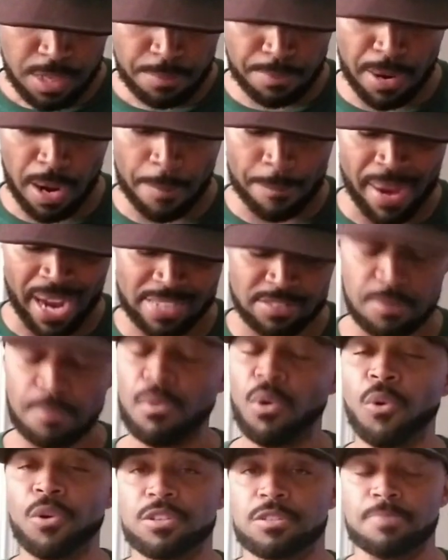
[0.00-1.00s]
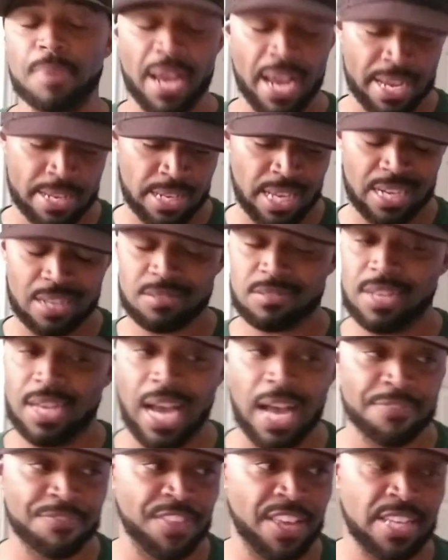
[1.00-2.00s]
But back to Morris, man. Like I say,
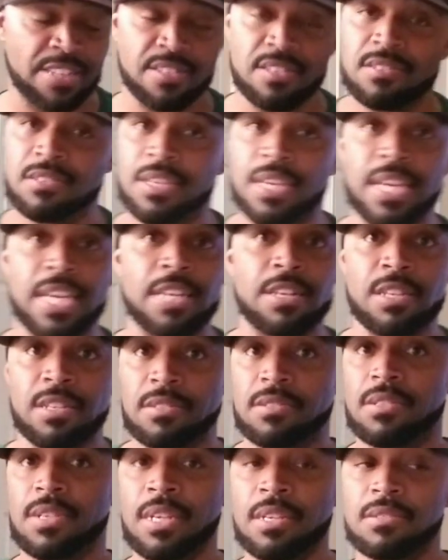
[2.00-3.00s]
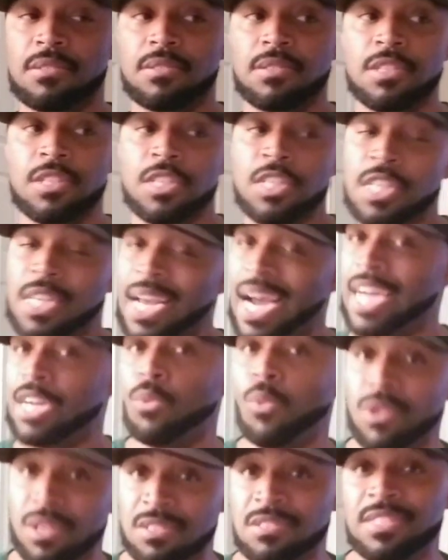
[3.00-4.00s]
I think this kid is you kind
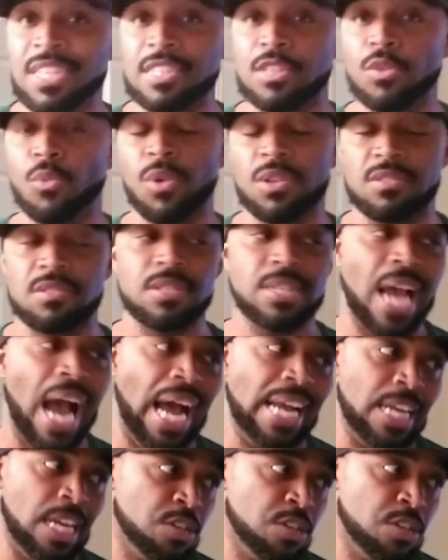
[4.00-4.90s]
of want to stick to what you got.